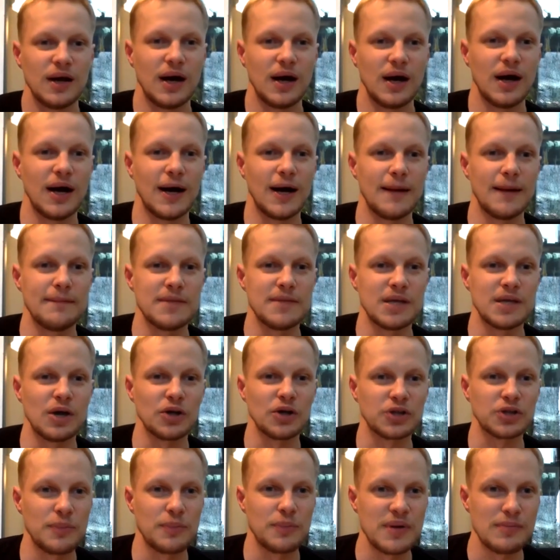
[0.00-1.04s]
um, the
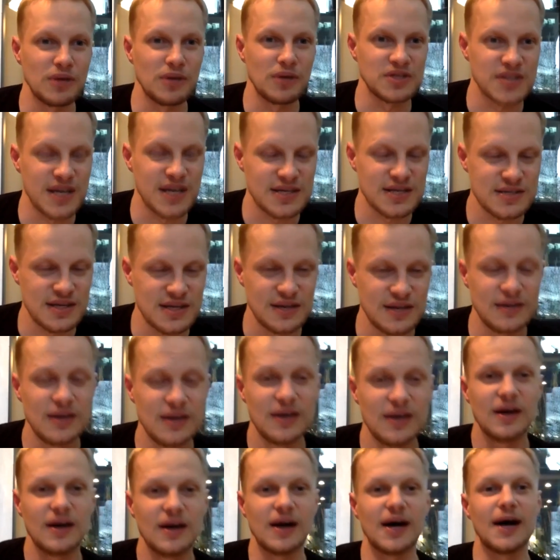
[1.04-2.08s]
Alto Piemontese
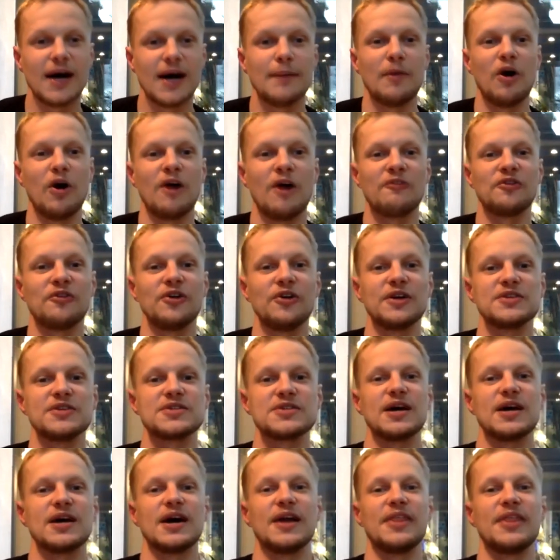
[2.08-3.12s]
um,
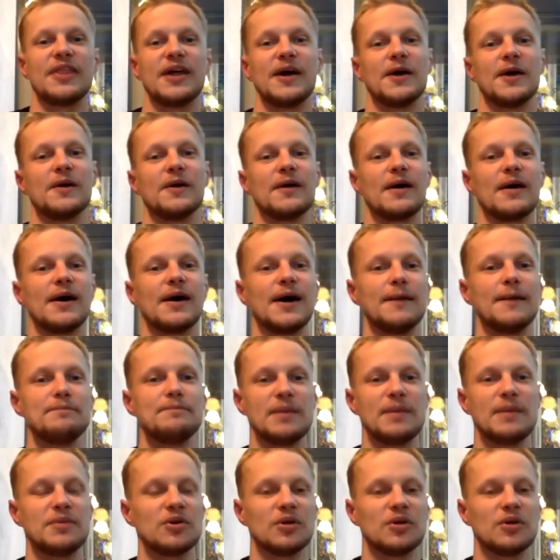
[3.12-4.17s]
offerings uh, there. Um,
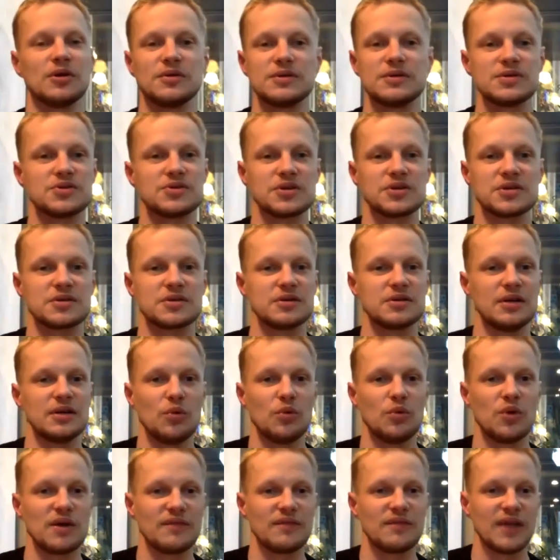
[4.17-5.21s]
Nebbiolo is just, you know,
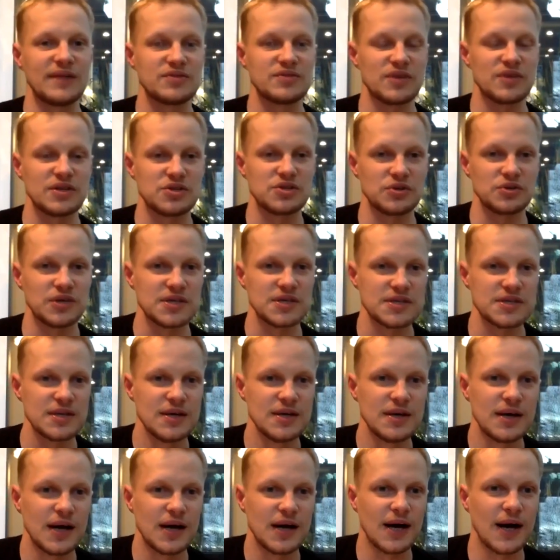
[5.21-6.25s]
one of life's great joys.
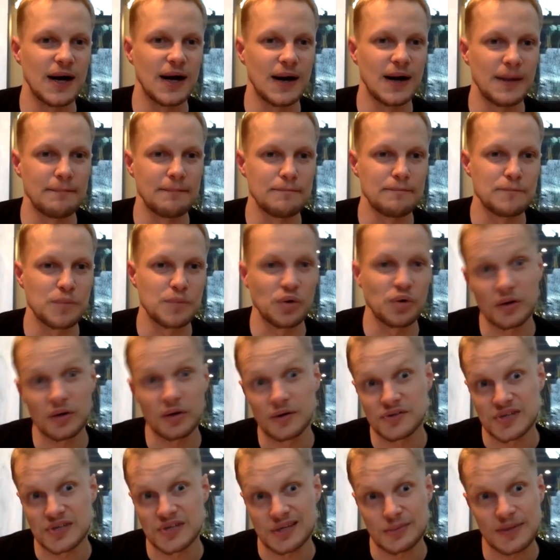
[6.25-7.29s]
Um,
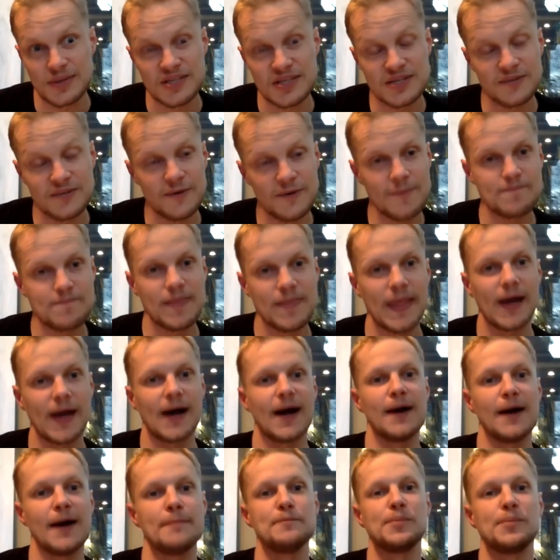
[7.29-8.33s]
Barolo is expensive,
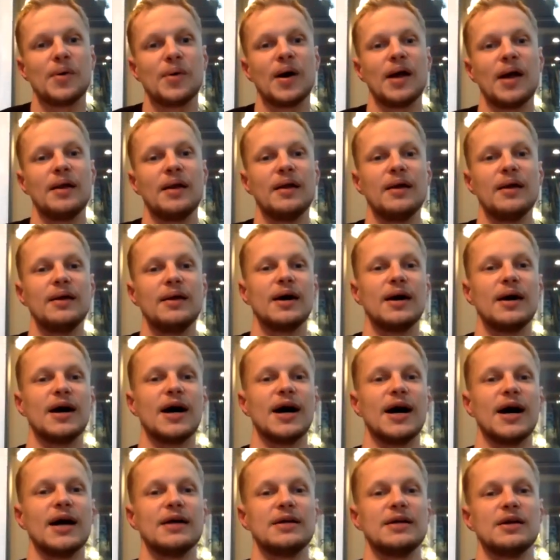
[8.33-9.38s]
um, but,
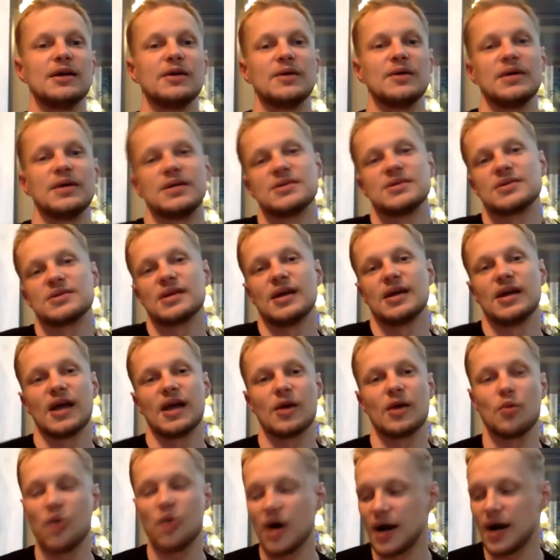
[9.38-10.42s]
uh, you know, it is a,
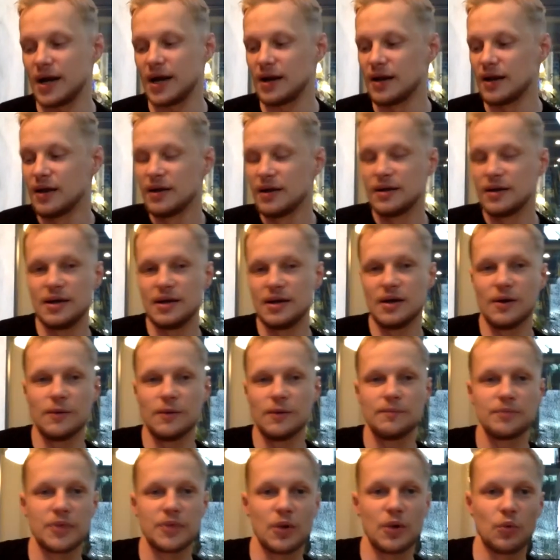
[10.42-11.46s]
a wine, you know,
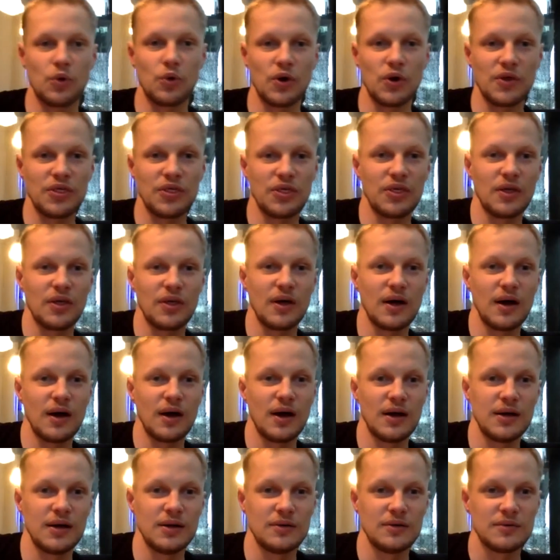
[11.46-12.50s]
worth,
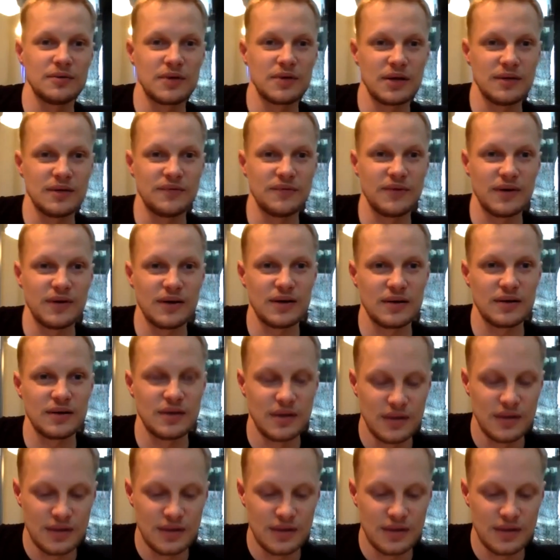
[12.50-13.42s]
uh, you know, kind of uh,